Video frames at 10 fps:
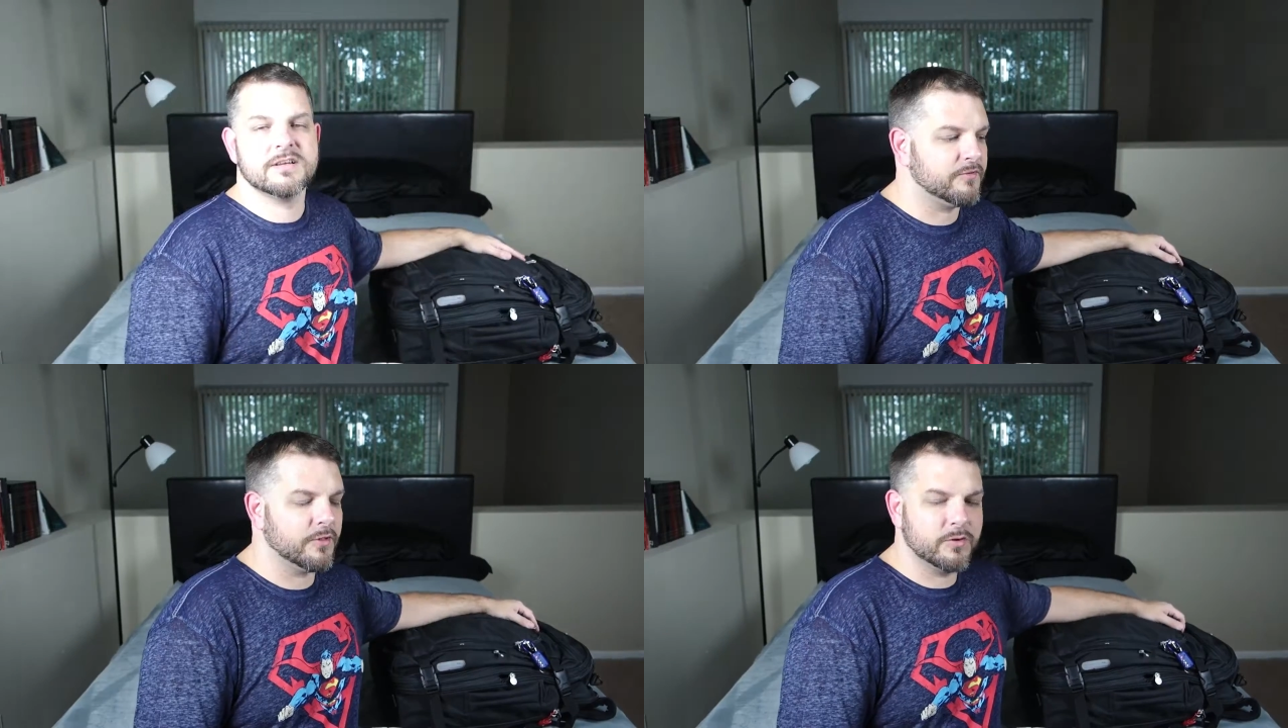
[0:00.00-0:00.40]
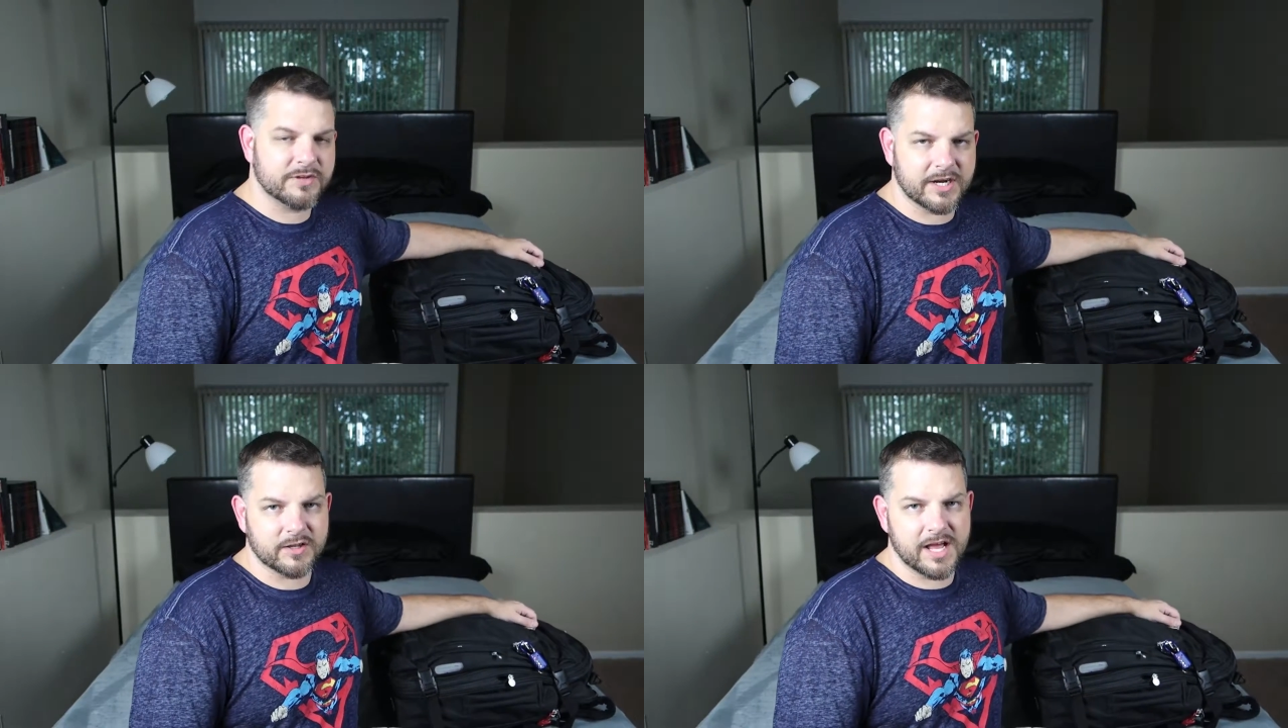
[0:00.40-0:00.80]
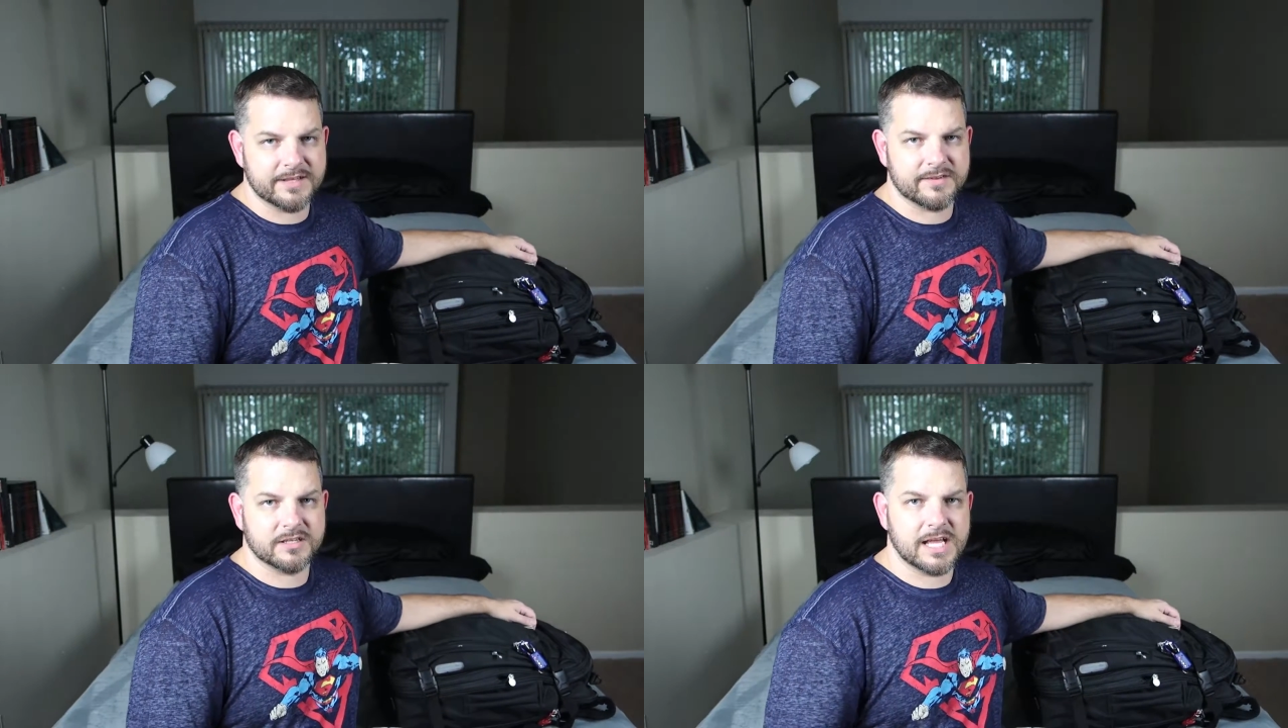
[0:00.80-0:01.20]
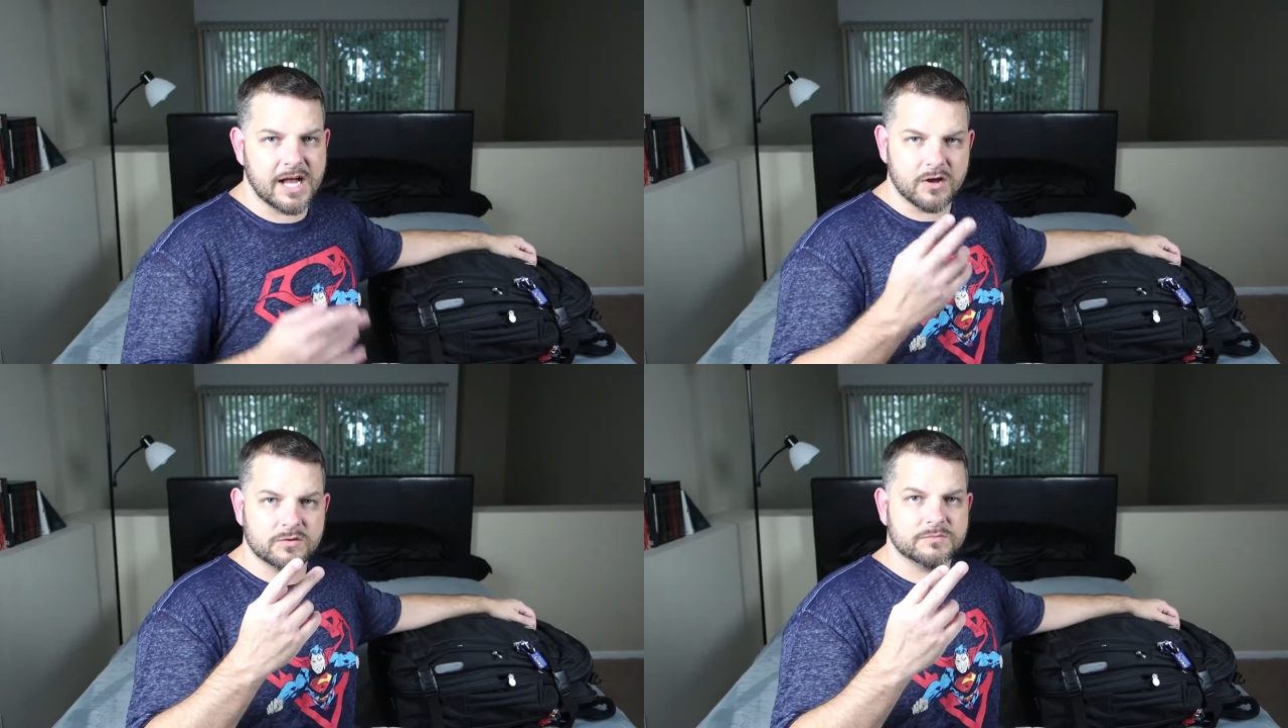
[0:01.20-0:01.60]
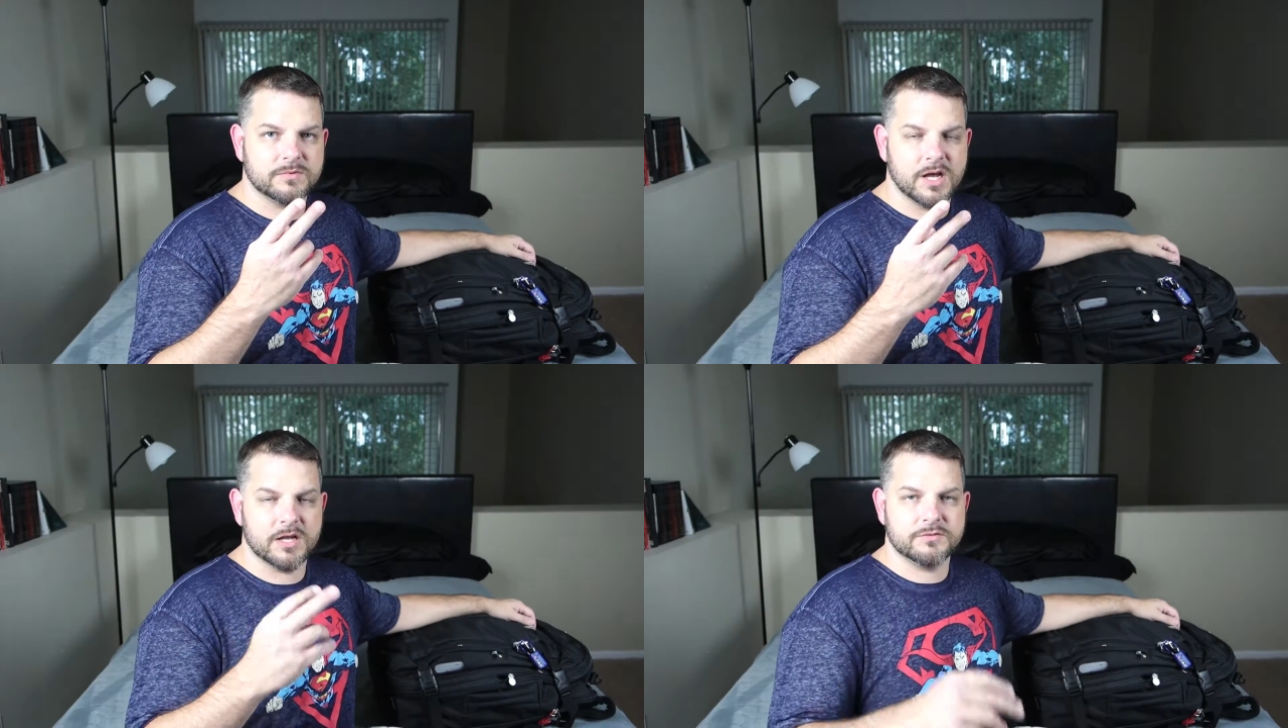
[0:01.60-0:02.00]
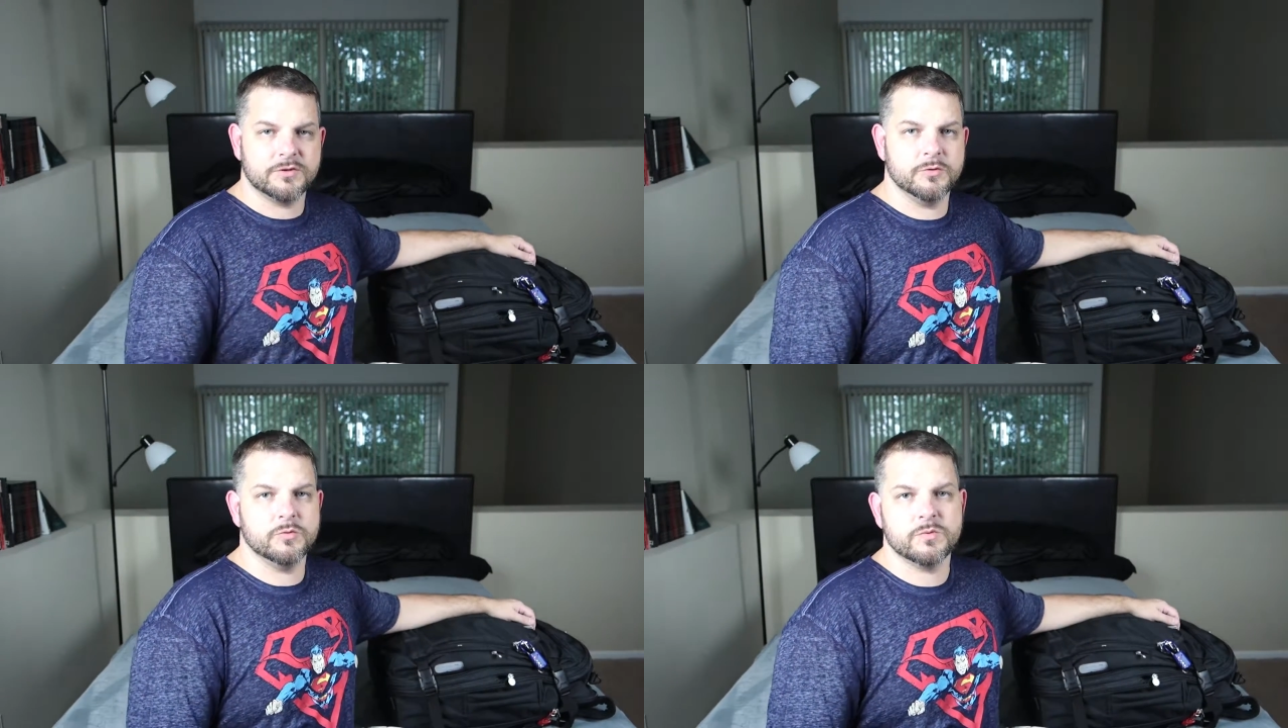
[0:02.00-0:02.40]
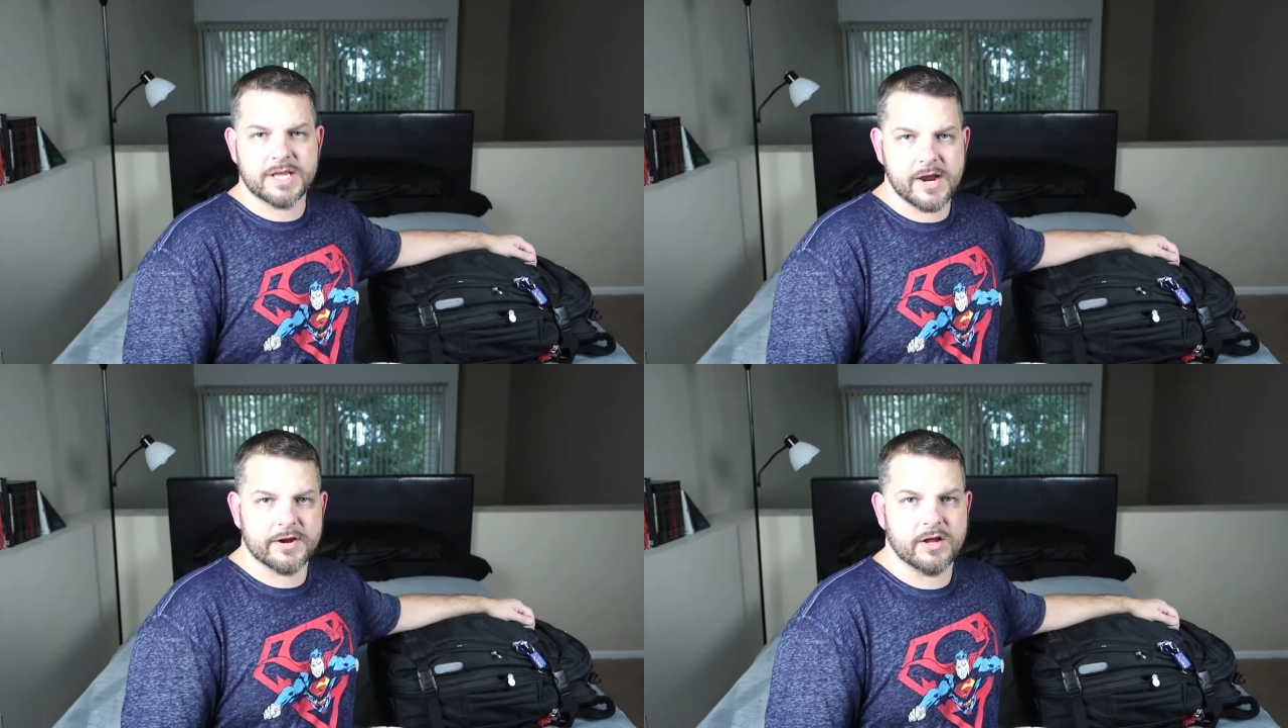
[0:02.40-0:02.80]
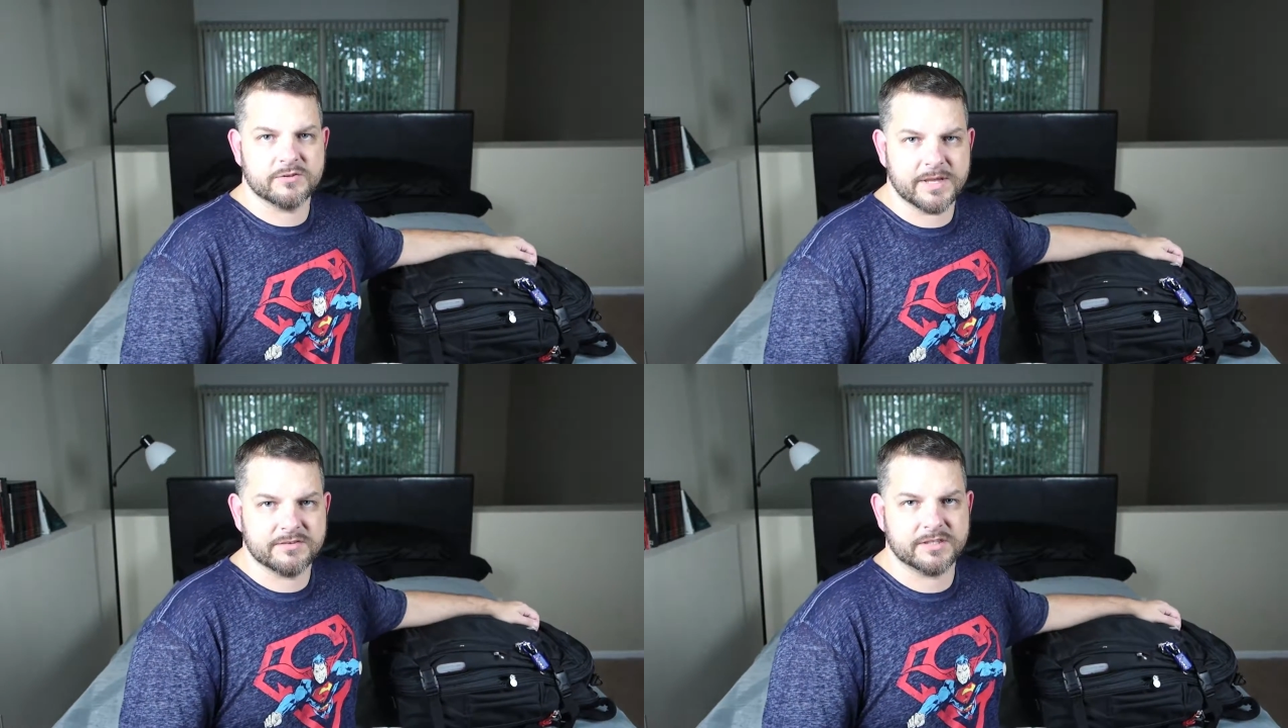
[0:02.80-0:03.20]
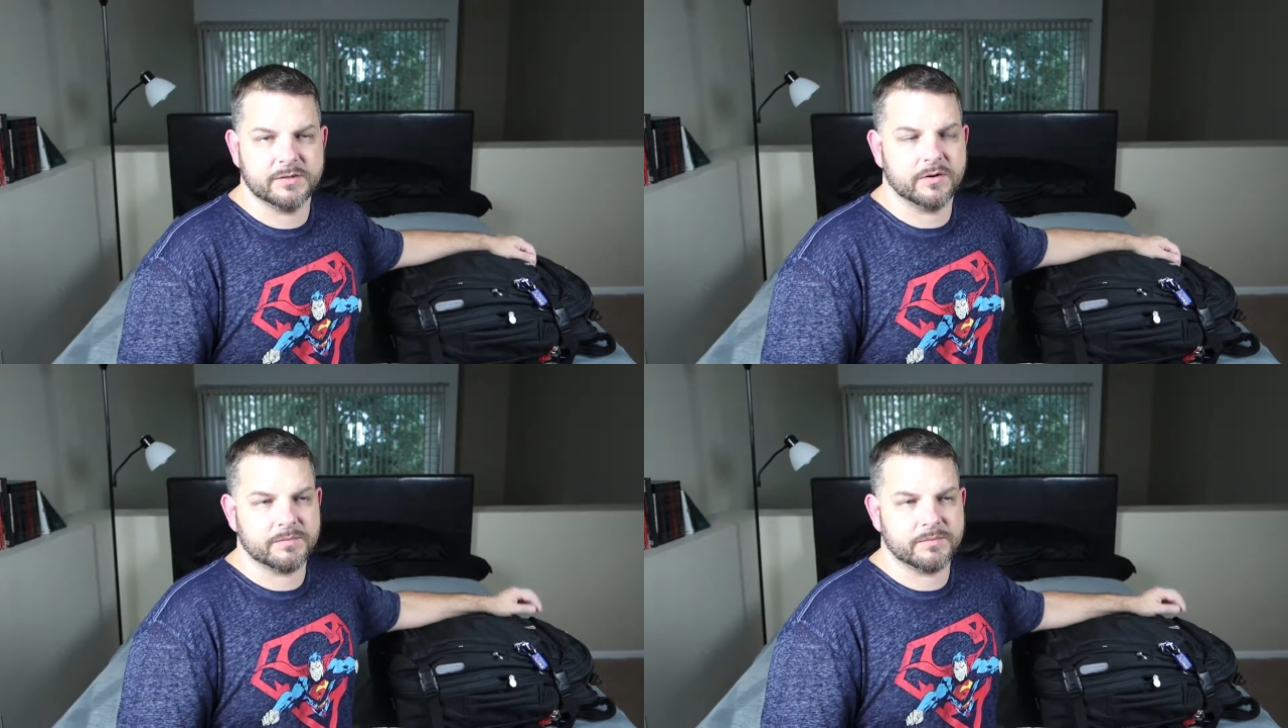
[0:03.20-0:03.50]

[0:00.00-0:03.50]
for those airlines that allow two carry-ons, basically, well,